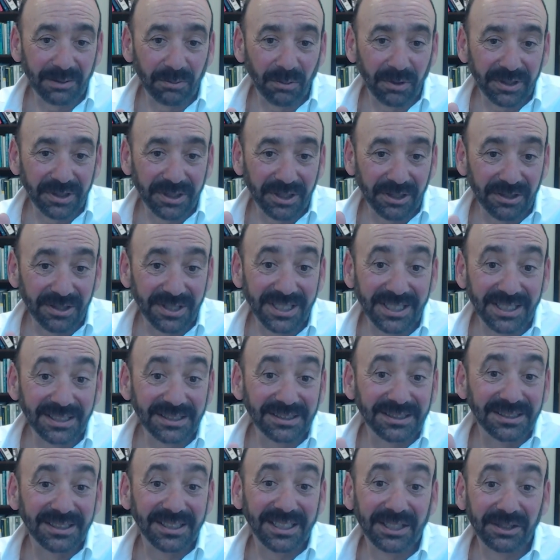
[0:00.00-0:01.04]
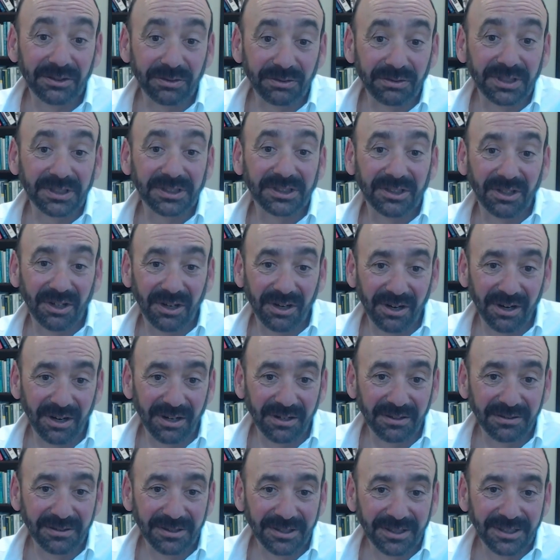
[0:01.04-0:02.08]
what their needs and interests
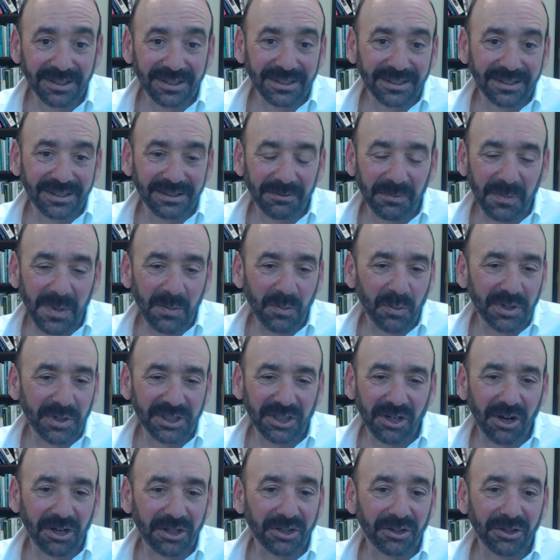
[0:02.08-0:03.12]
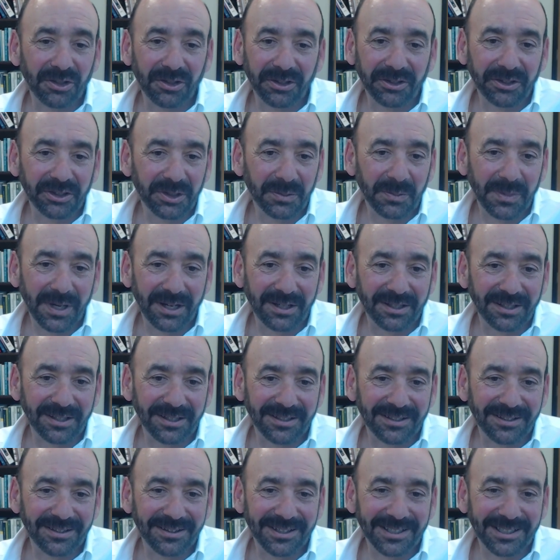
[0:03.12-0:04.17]
are remember we talked earlier about
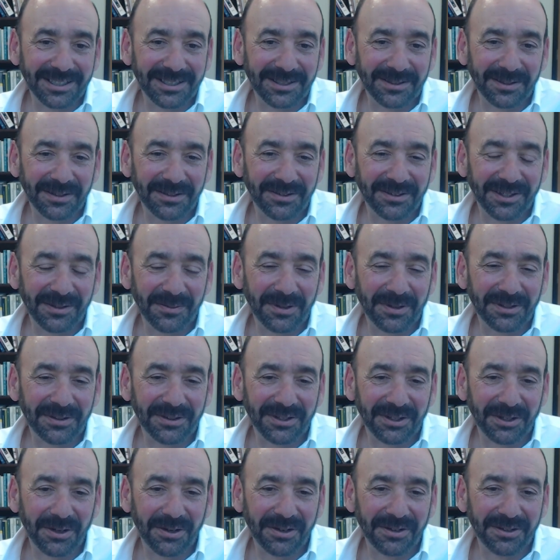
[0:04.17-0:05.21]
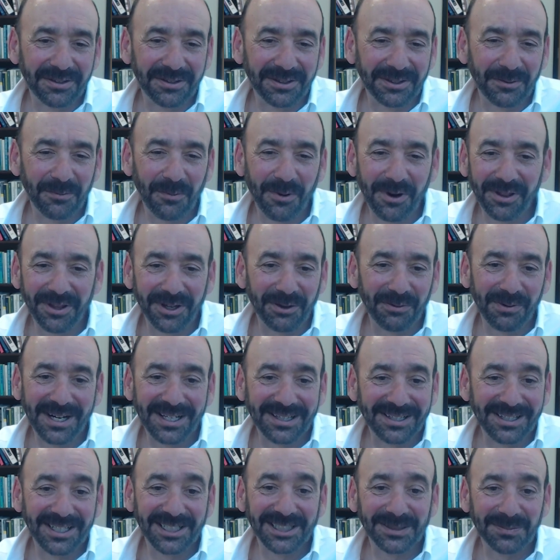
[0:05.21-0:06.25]
the, the, the one of the great
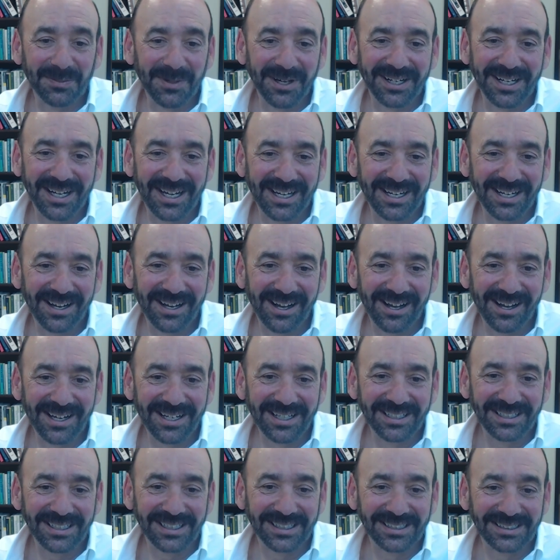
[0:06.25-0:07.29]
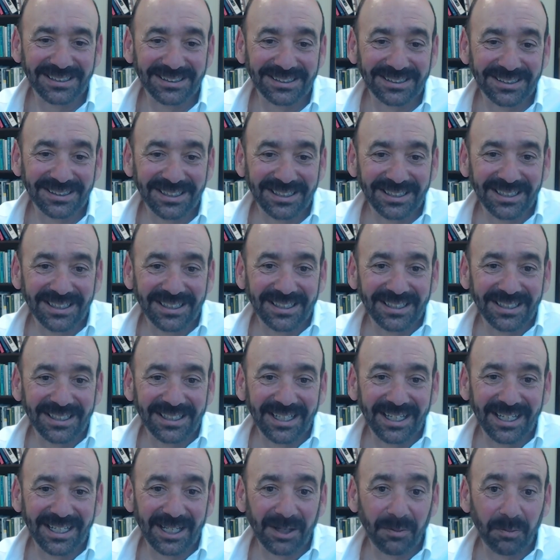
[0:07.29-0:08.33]
things about AI is
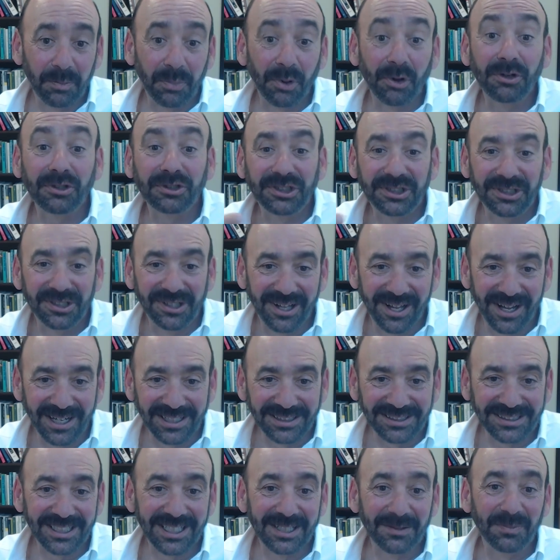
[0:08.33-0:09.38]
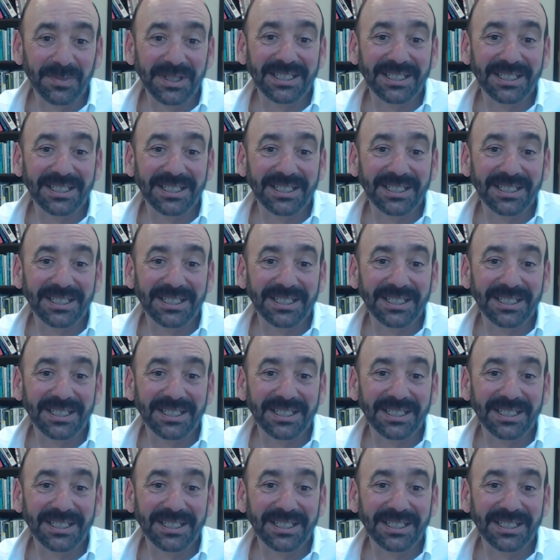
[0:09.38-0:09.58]
it can personalize, it can be